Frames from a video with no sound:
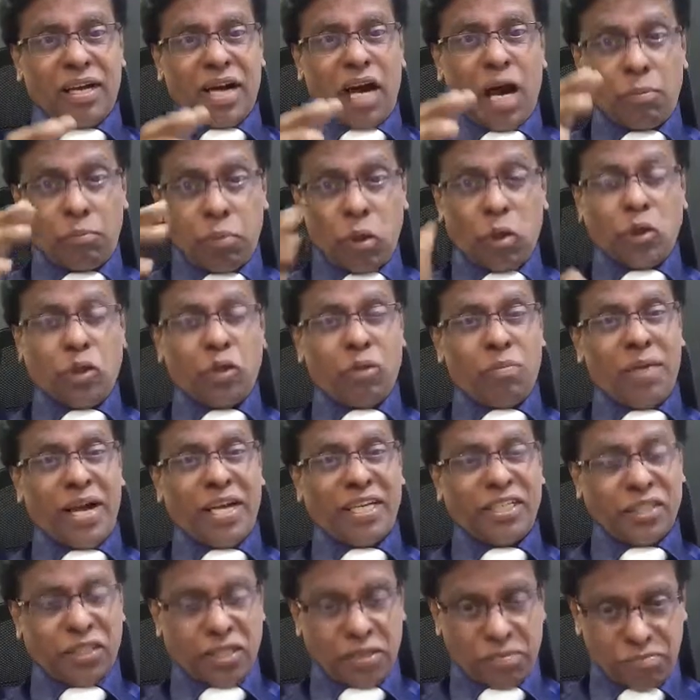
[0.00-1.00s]
about my
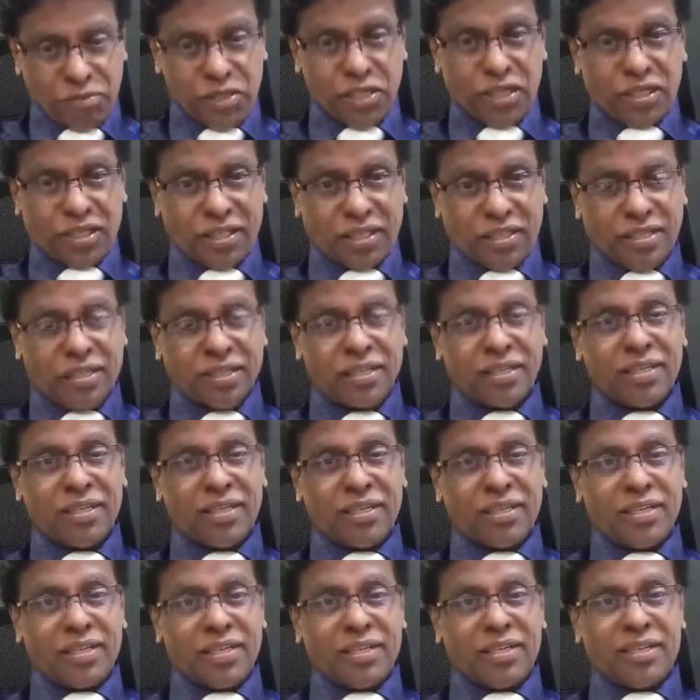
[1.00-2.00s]
subject,
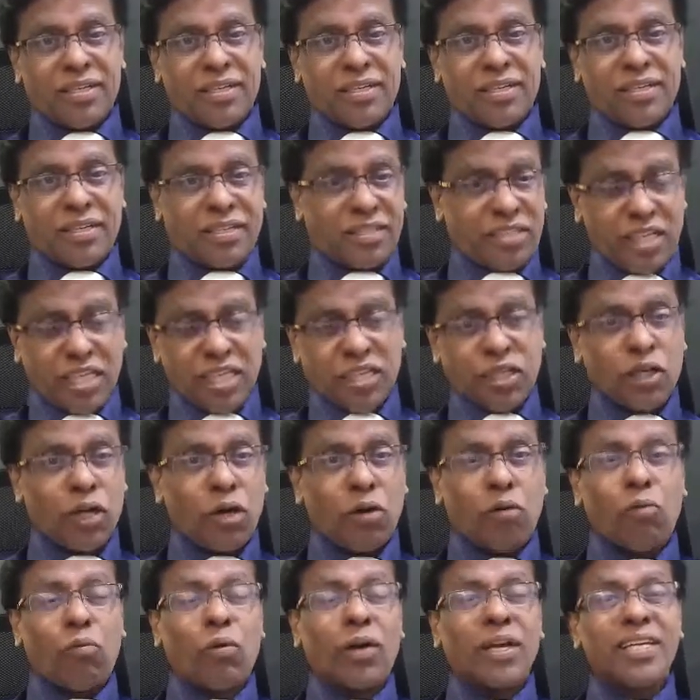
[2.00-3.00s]
just
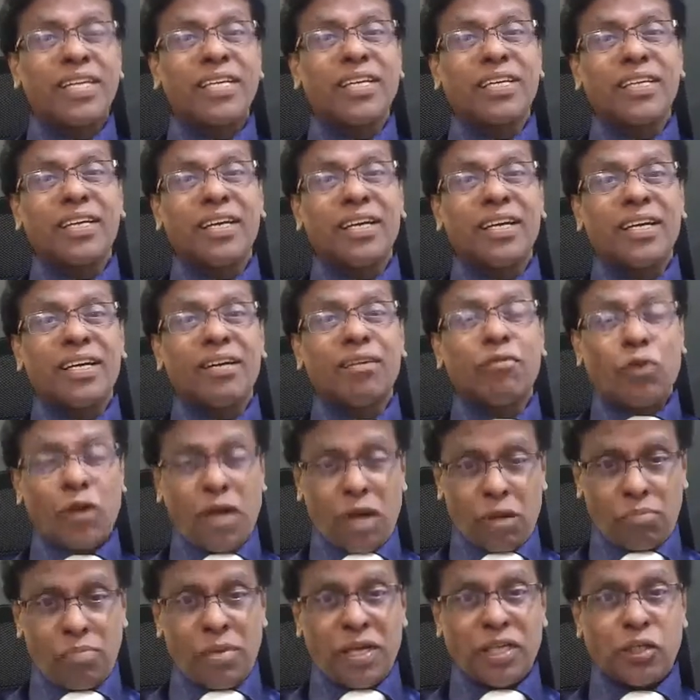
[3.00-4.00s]
now one
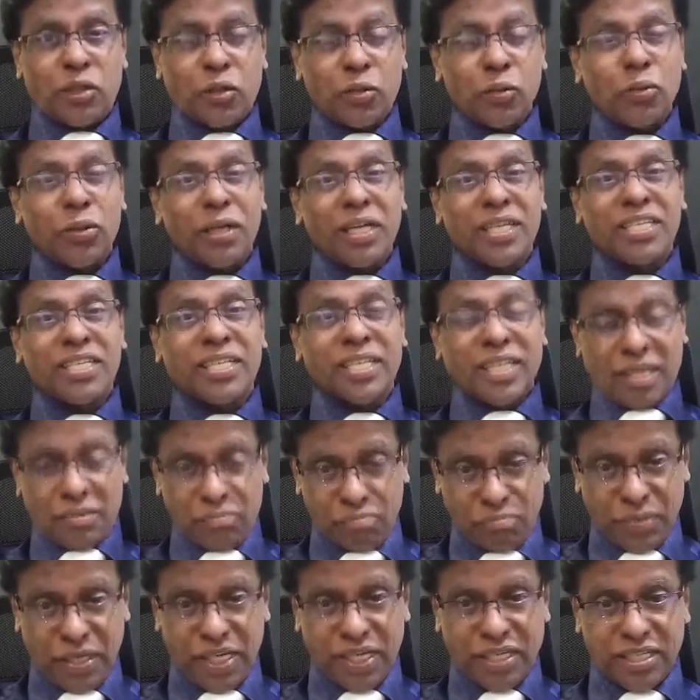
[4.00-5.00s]
of my students
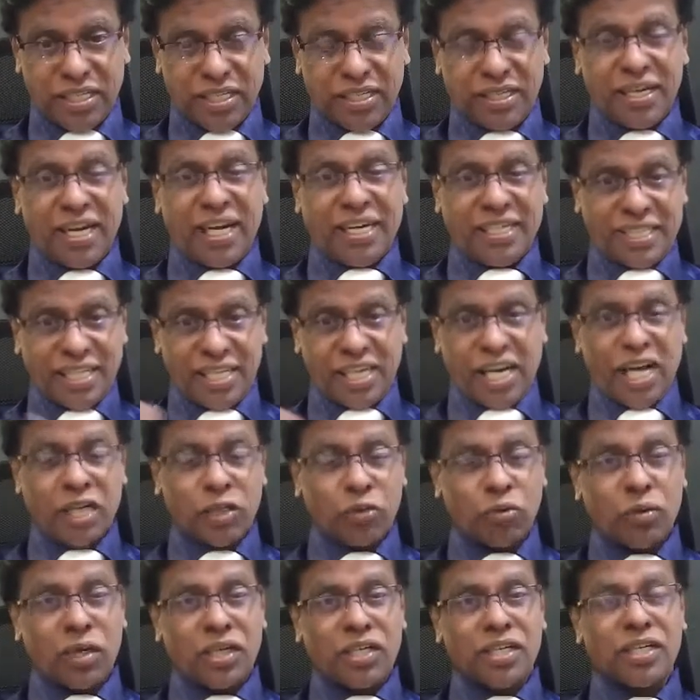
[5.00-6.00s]
completed and
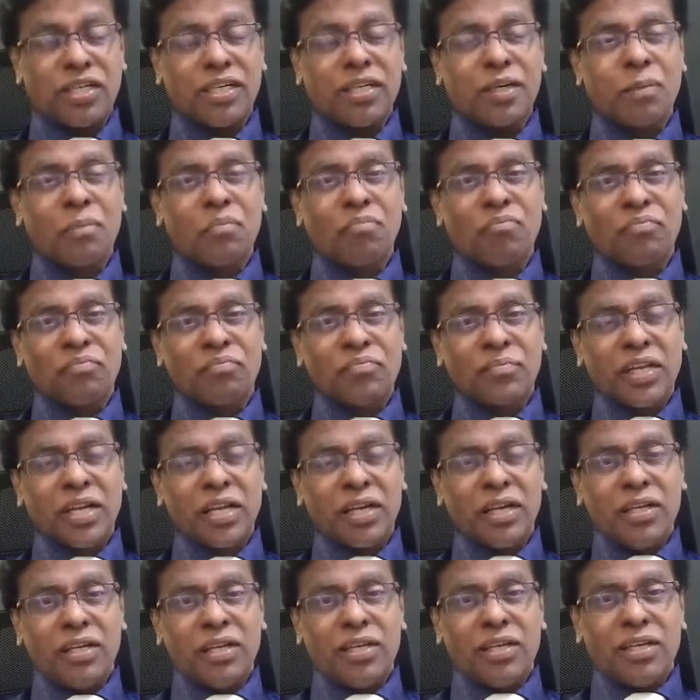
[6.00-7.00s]
graduated.
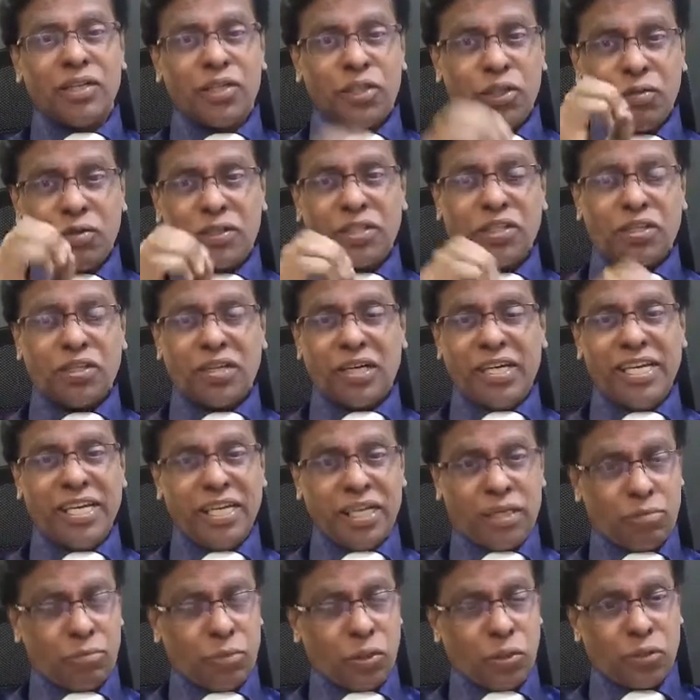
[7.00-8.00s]
She was telling
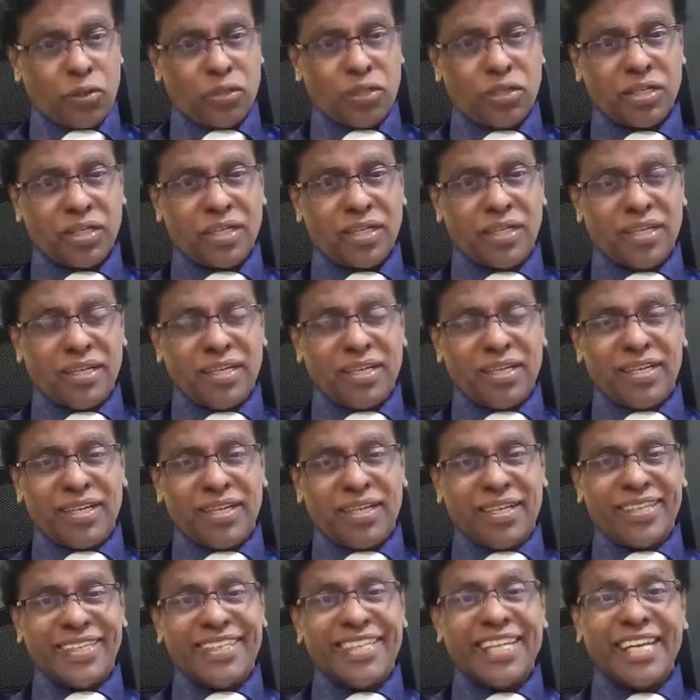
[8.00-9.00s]
about
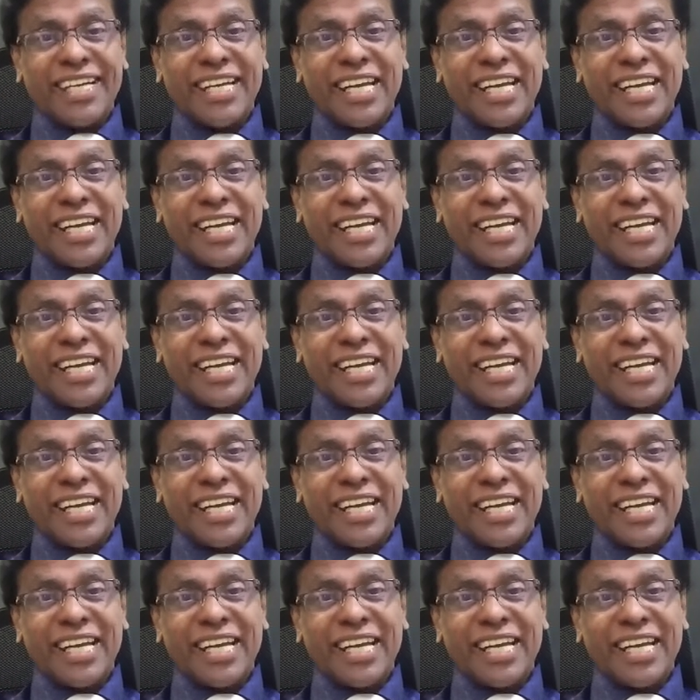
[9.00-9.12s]
the